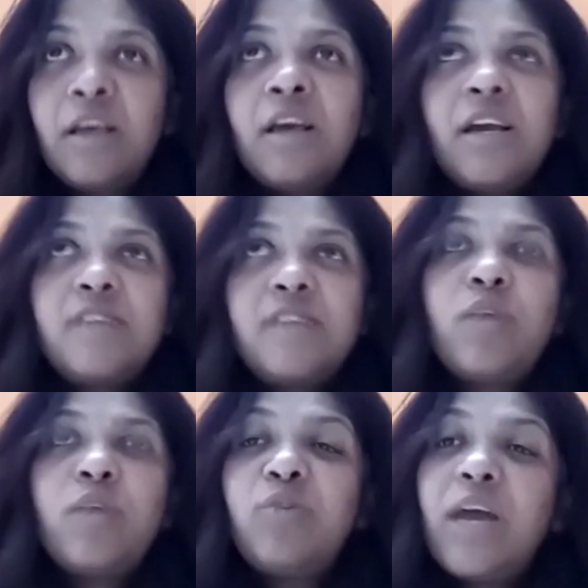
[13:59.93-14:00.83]
it's
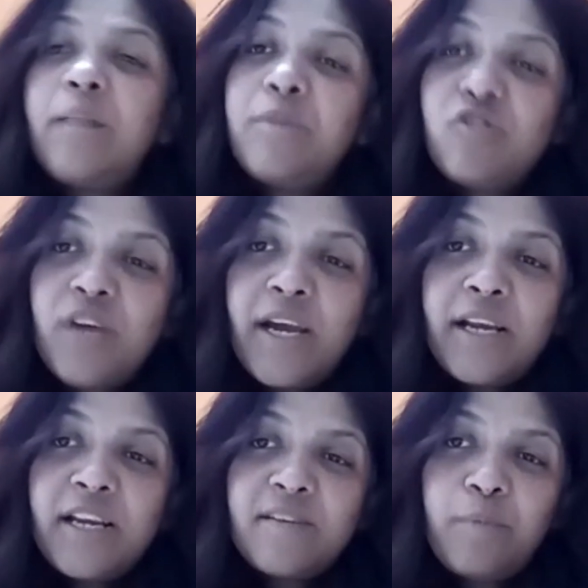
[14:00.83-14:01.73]
okay to help your child
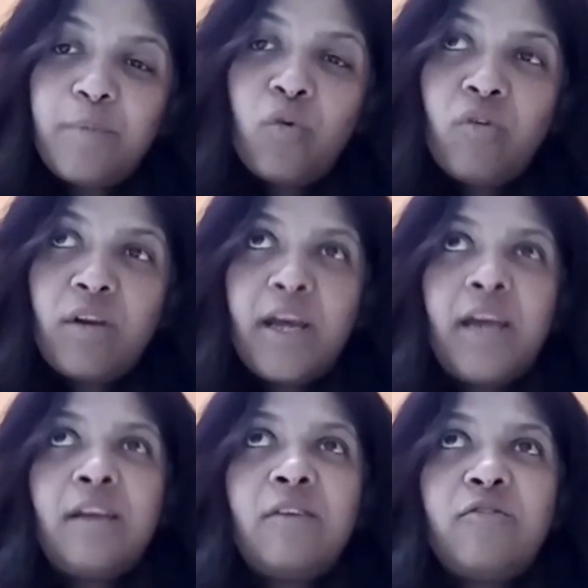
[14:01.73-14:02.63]
explore,
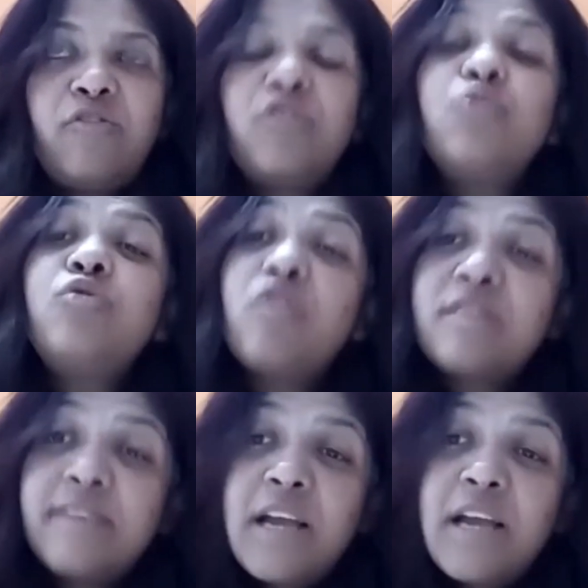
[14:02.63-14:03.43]
and for you yourself